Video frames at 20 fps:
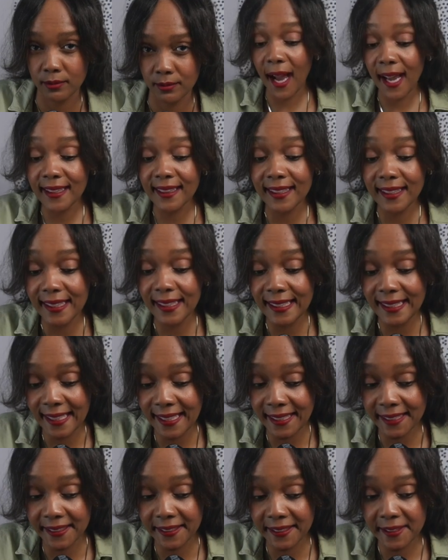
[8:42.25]
My thing
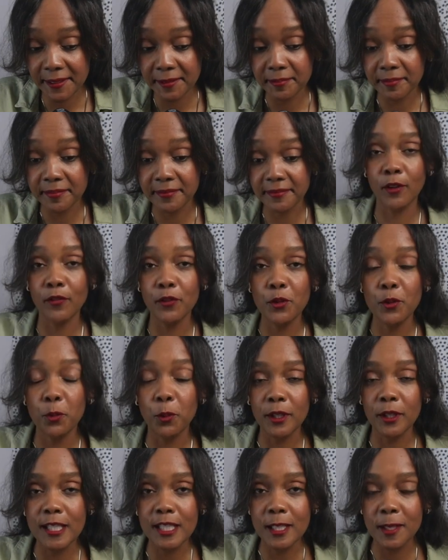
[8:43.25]
is, if you
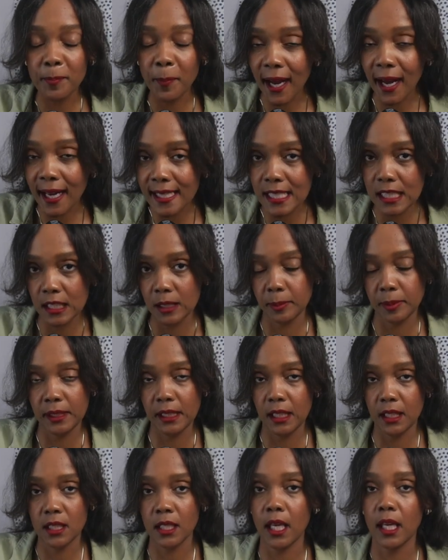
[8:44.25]

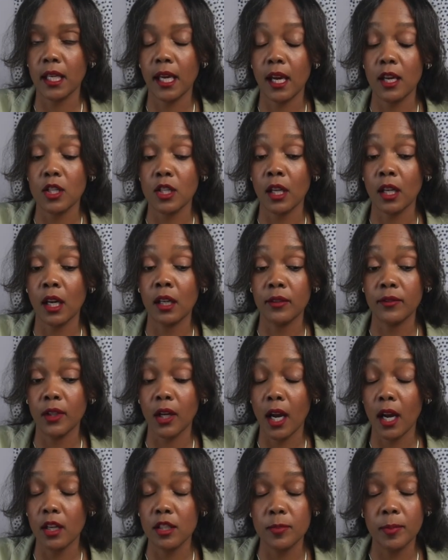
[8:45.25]
responsibly take cash out of
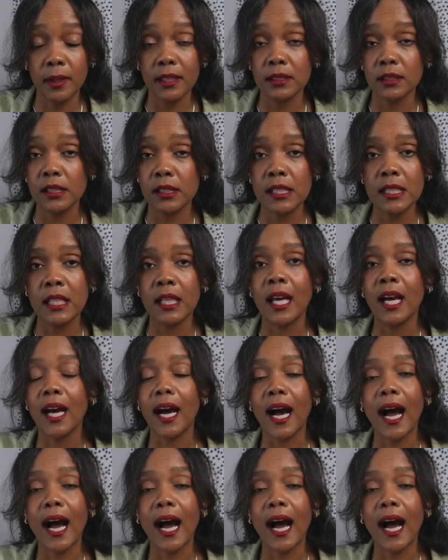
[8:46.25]
your house, because listen,